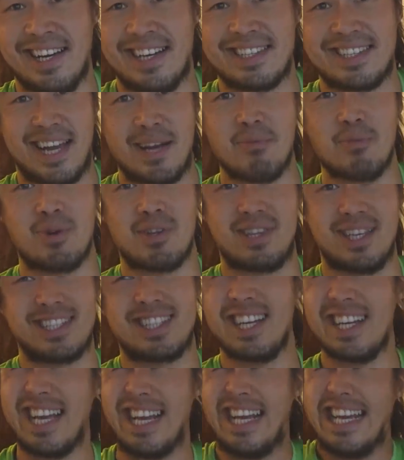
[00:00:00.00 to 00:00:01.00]

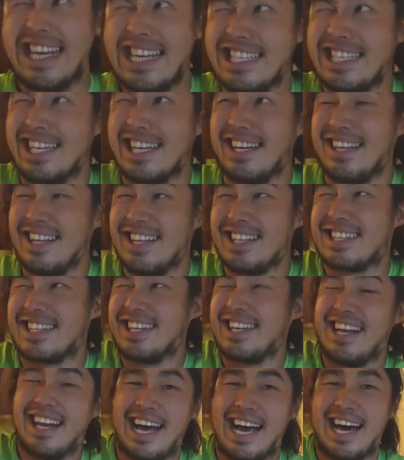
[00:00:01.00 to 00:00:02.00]
it's gonna get easier, and then it's
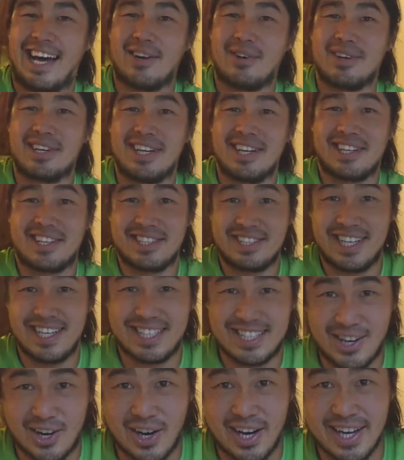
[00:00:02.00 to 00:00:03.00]
gonna get harder again because you
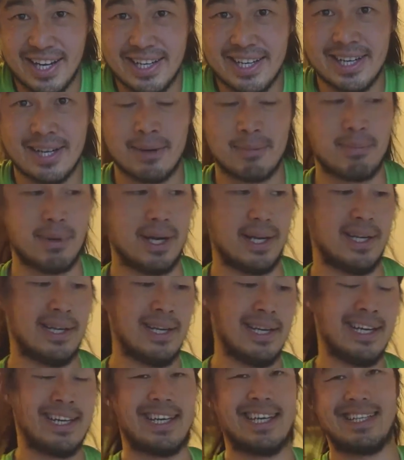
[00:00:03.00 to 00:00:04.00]
get tired, but
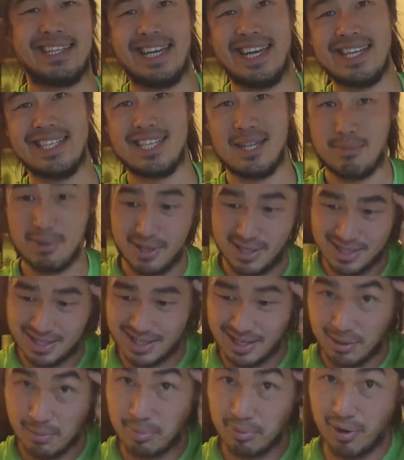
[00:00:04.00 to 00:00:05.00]
it gets easier because
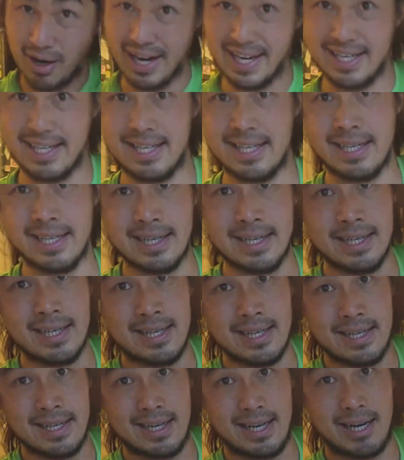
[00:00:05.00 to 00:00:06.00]
in our brain
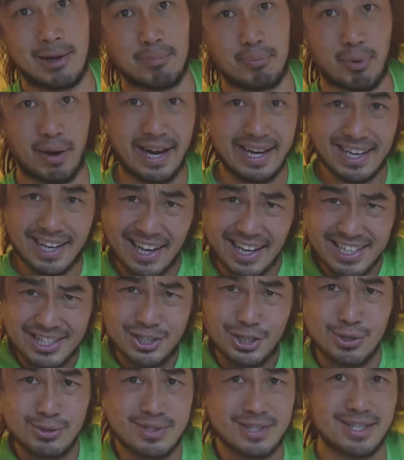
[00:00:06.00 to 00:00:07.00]
kind of
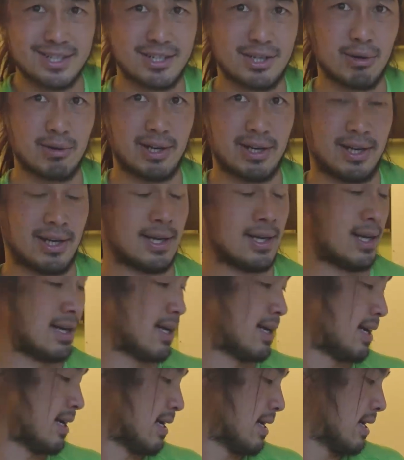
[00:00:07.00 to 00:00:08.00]
tunes into it.
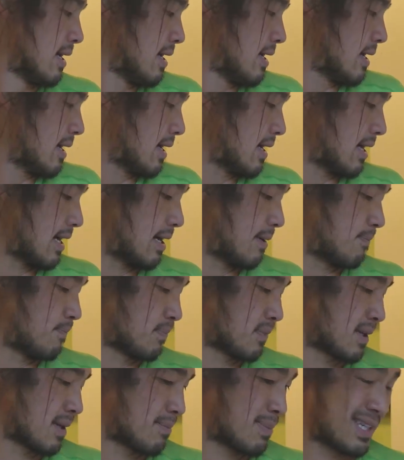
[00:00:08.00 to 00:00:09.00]

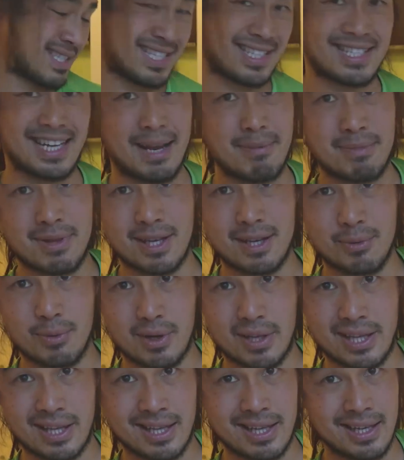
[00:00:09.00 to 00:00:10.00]
But it's the same thing with